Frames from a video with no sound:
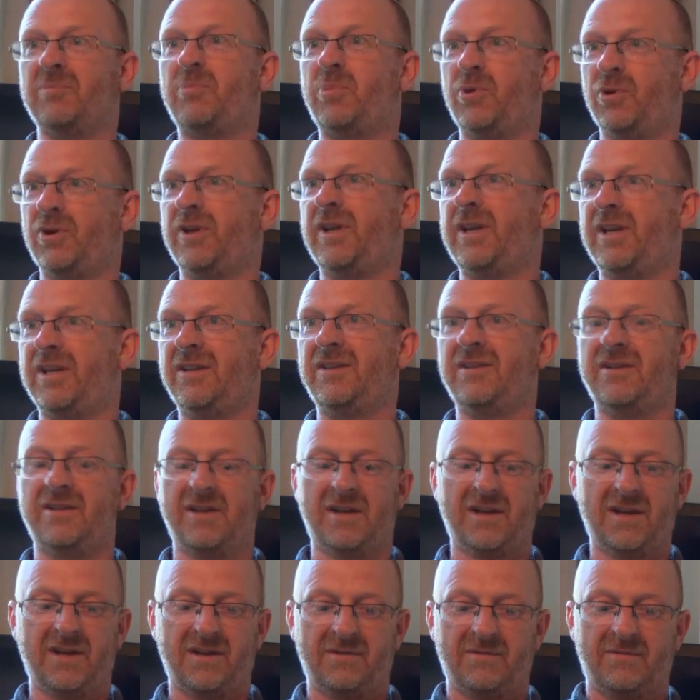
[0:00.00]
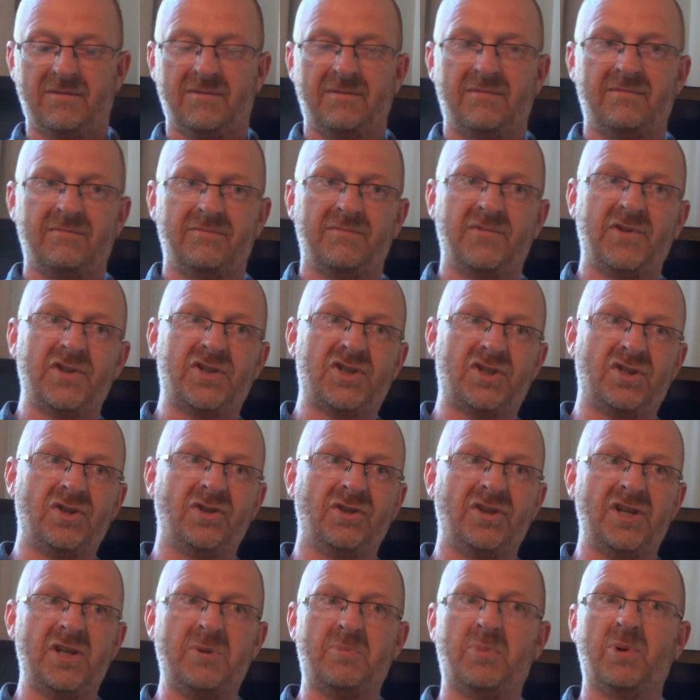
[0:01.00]
Put in the
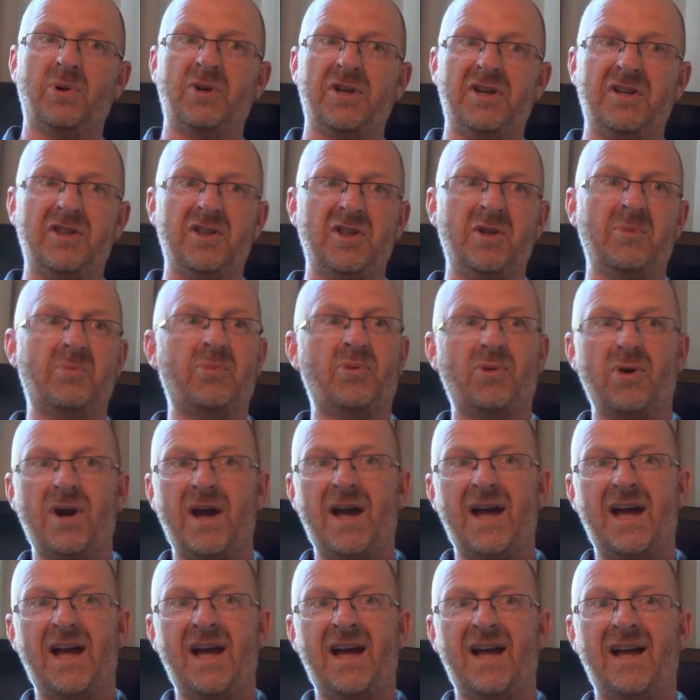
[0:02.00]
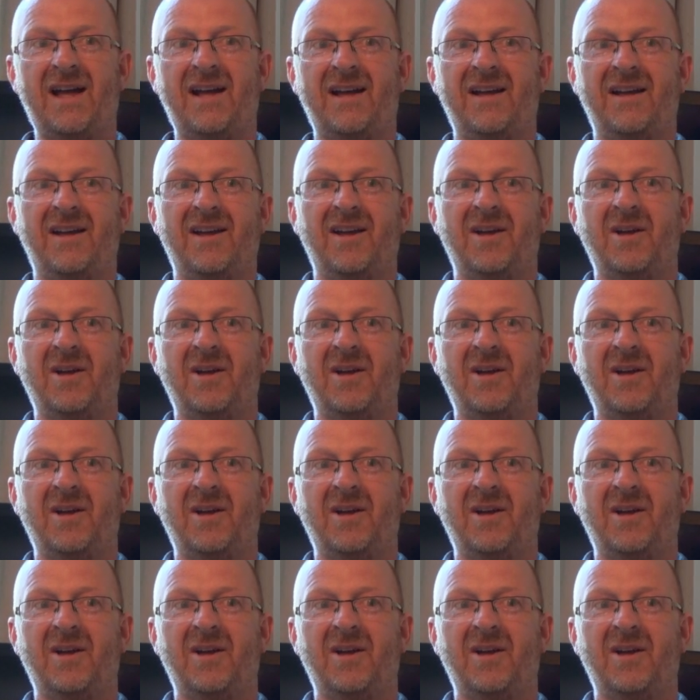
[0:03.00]
study. Put in the prayer.